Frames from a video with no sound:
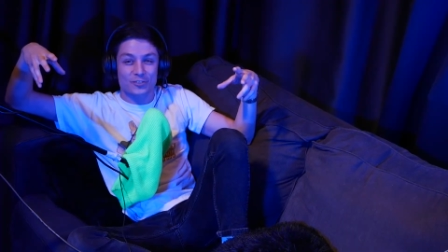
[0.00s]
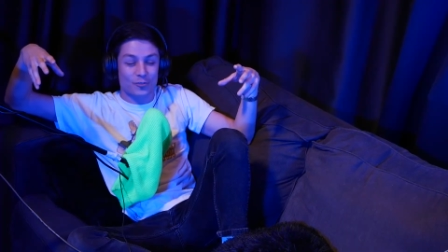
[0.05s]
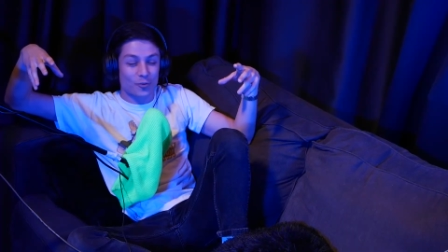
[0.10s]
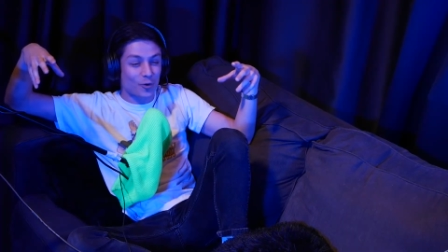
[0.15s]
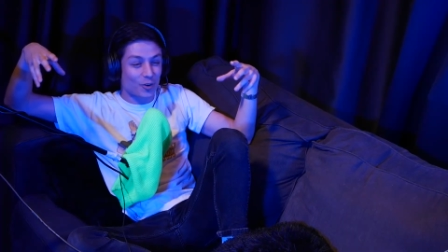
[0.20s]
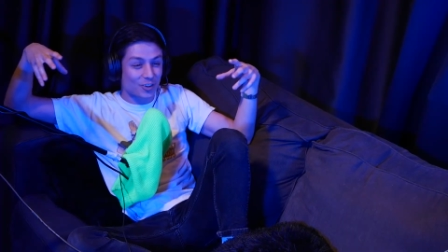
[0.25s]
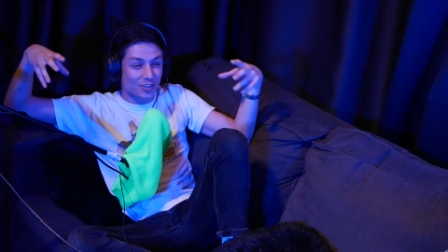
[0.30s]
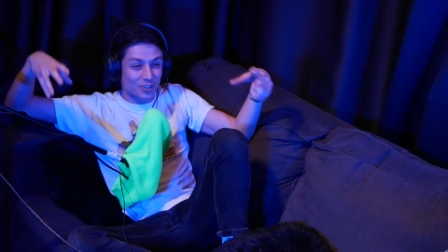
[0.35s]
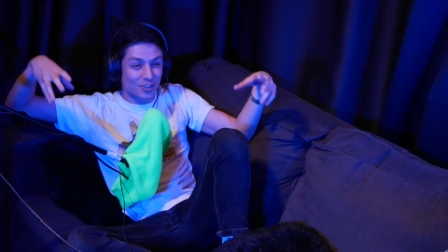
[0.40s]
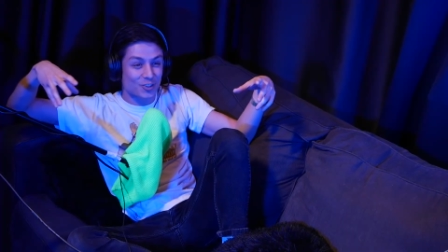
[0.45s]

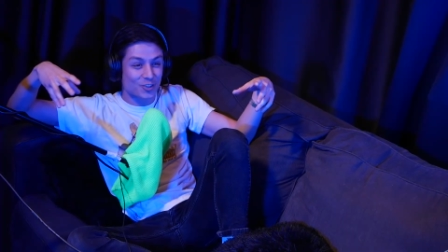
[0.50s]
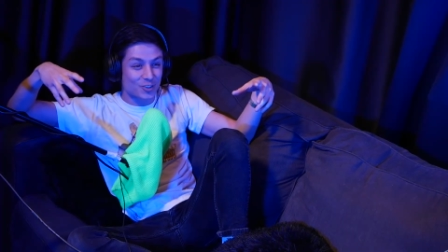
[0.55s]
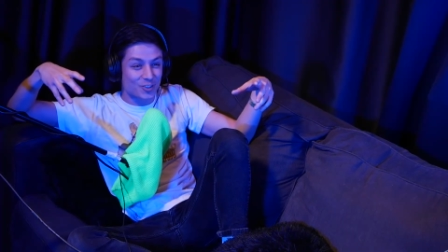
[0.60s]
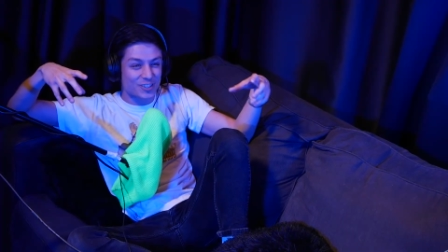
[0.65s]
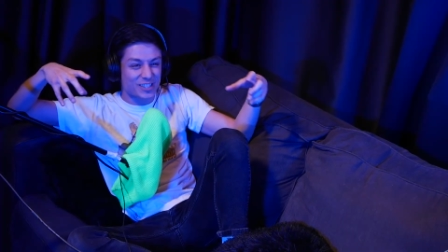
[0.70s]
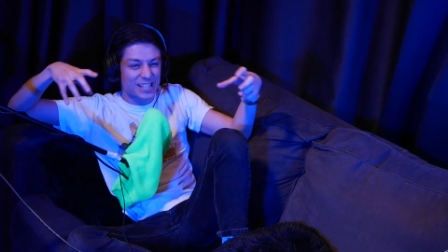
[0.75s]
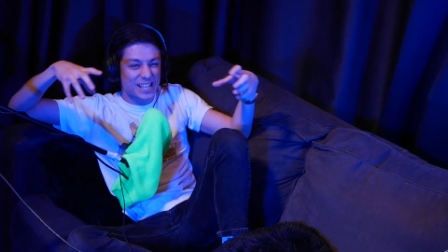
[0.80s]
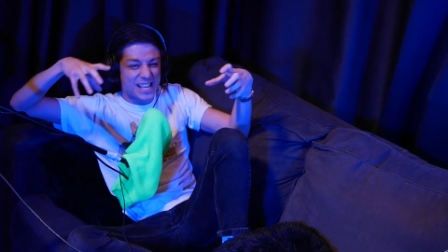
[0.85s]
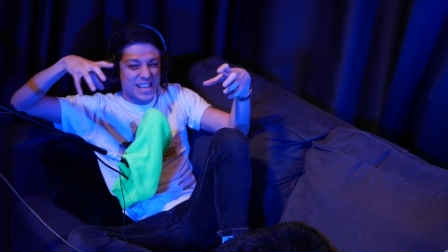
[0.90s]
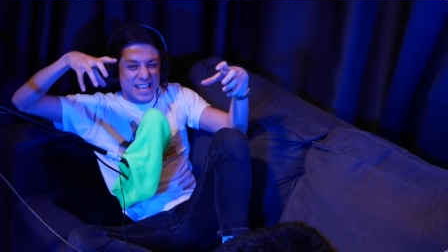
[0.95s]
four
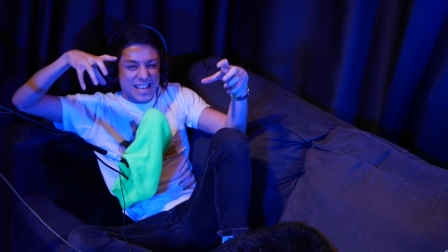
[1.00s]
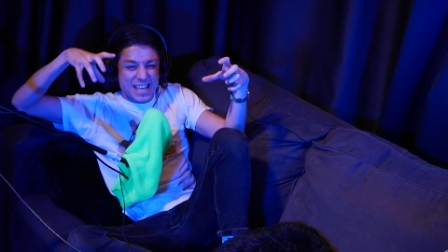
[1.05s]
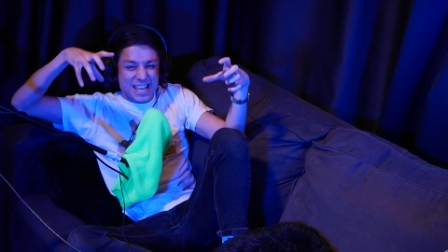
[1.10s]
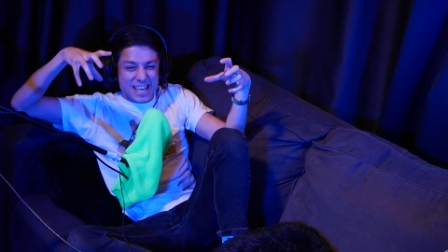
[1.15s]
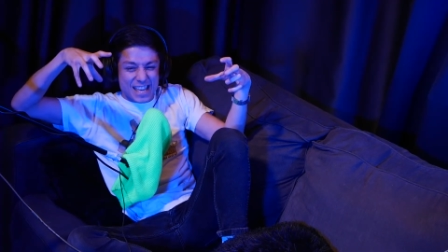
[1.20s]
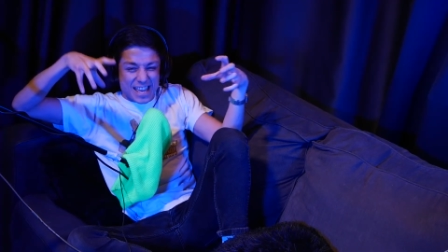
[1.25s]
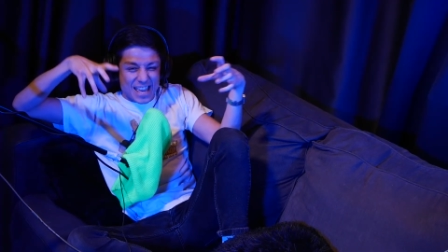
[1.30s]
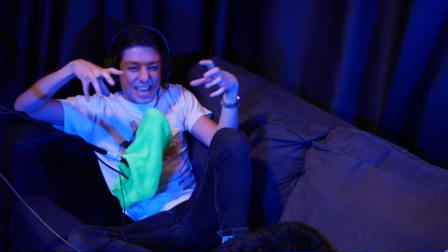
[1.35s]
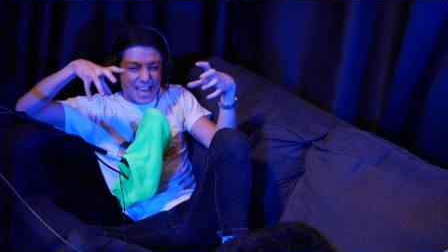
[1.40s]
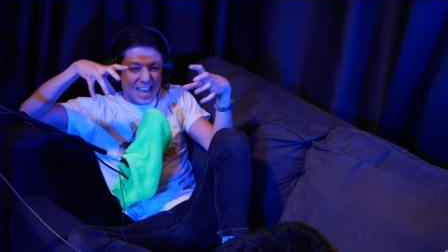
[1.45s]
dudes
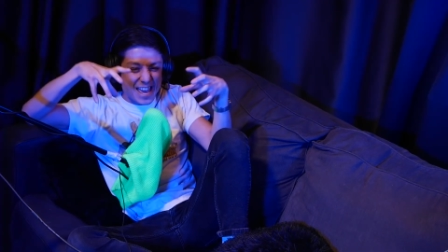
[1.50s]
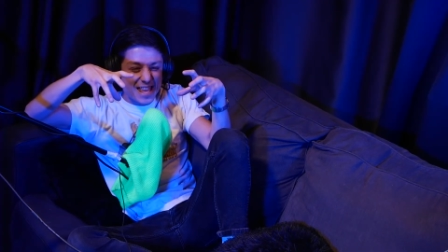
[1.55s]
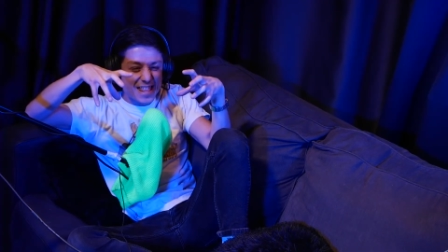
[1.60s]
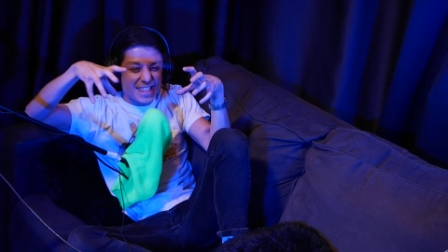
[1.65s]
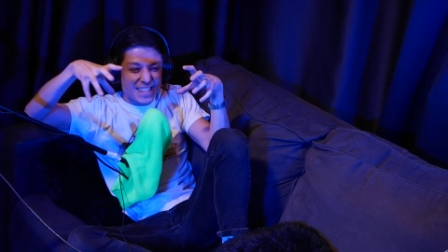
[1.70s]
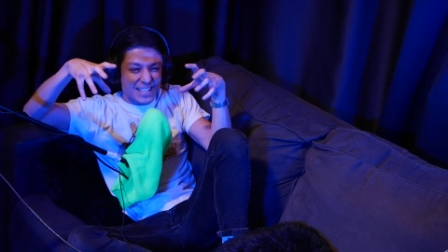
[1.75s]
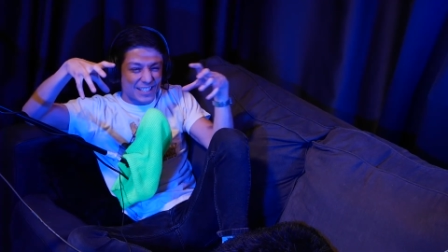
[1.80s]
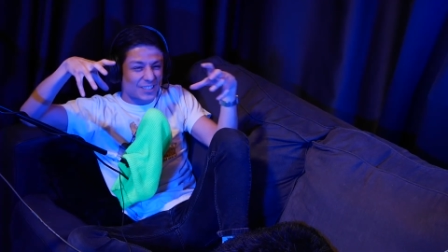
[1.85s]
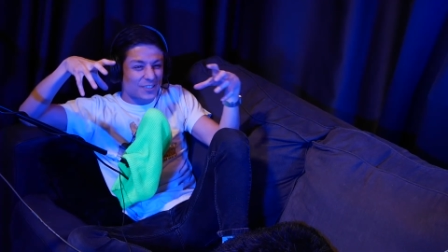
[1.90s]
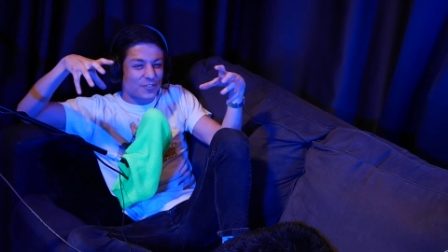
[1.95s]
in
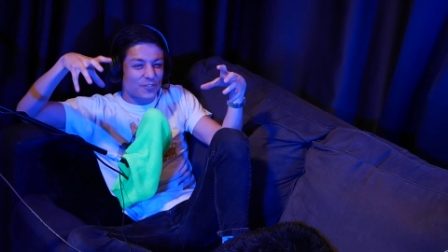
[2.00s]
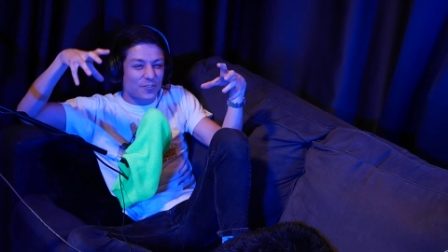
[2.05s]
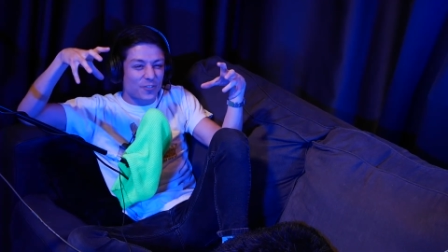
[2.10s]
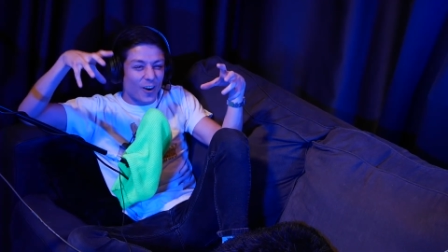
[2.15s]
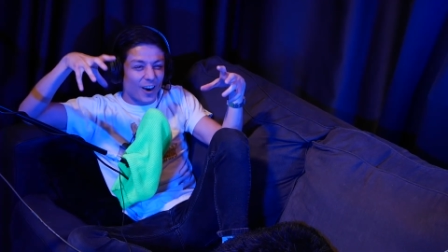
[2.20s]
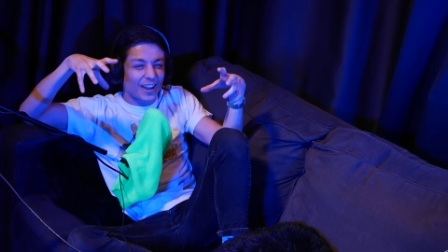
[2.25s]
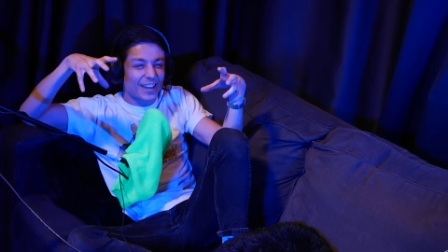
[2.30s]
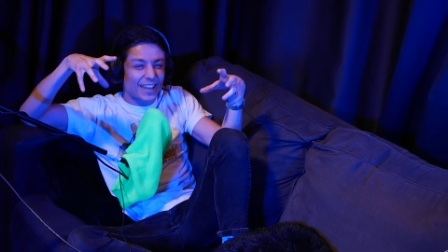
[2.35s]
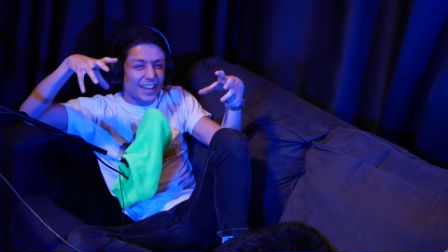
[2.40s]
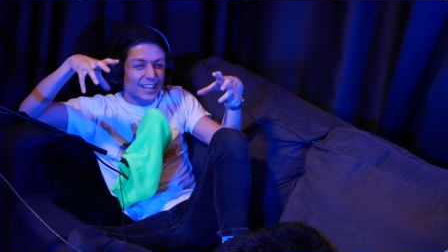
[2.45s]
this
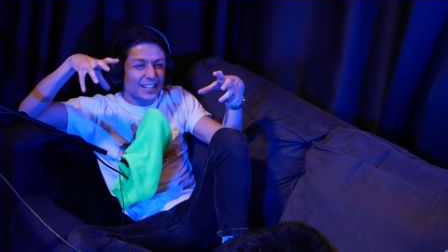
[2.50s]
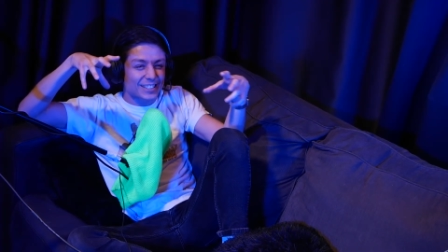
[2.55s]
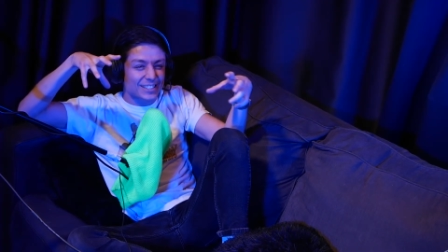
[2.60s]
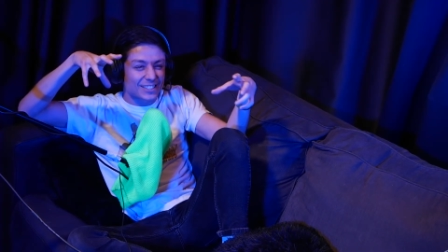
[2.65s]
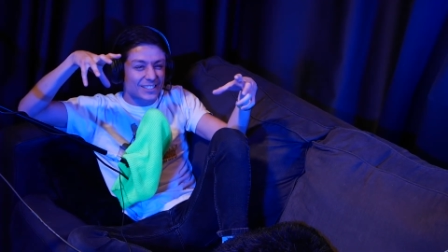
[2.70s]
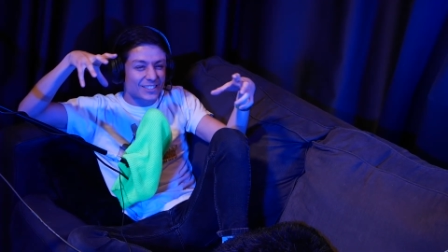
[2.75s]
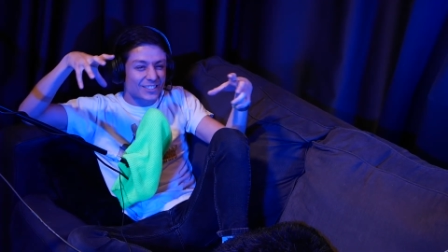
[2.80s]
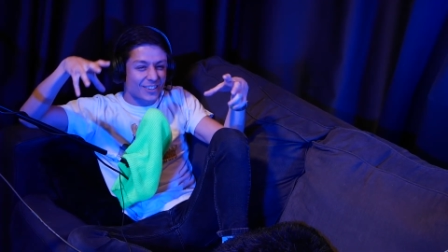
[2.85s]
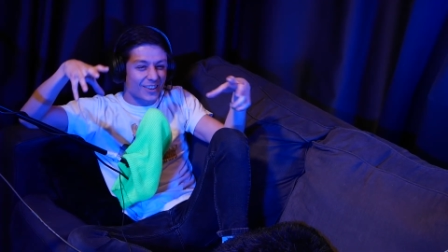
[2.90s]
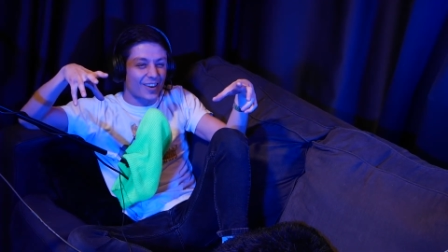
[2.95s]
fucking
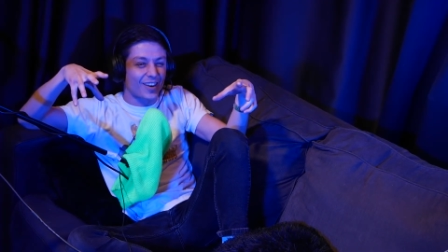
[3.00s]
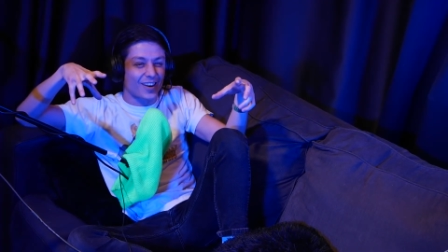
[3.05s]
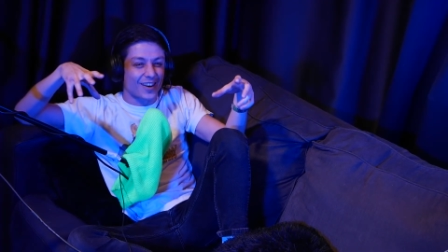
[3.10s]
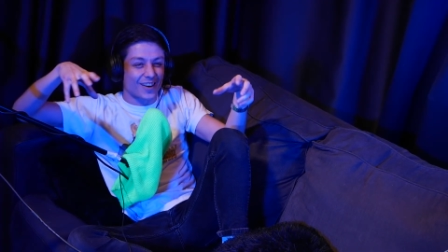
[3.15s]
song.